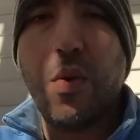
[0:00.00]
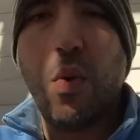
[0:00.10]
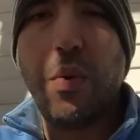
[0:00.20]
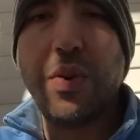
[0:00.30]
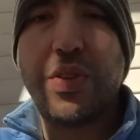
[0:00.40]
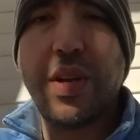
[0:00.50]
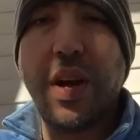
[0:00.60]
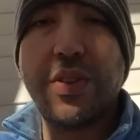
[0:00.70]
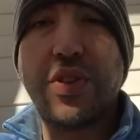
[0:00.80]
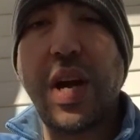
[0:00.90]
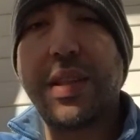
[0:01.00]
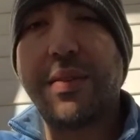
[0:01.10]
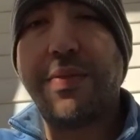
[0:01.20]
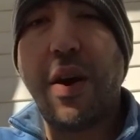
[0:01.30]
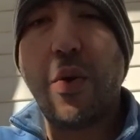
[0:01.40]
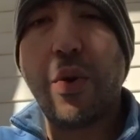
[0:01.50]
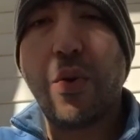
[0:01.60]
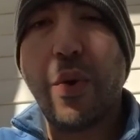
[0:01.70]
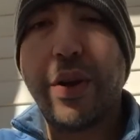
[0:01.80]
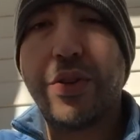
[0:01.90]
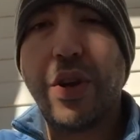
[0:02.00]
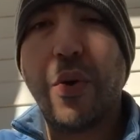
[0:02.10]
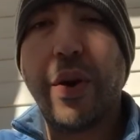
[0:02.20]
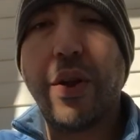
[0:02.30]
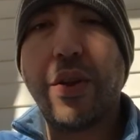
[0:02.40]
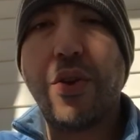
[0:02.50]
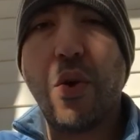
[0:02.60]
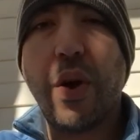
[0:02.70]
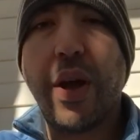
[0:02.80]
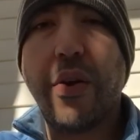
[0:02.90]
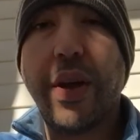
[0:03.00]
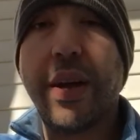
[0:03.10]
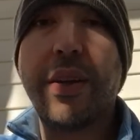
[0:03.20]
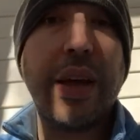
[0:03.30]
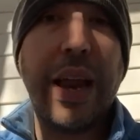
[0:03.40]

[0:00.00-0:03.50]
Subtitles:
What was the gunshot to firework ratio in your area?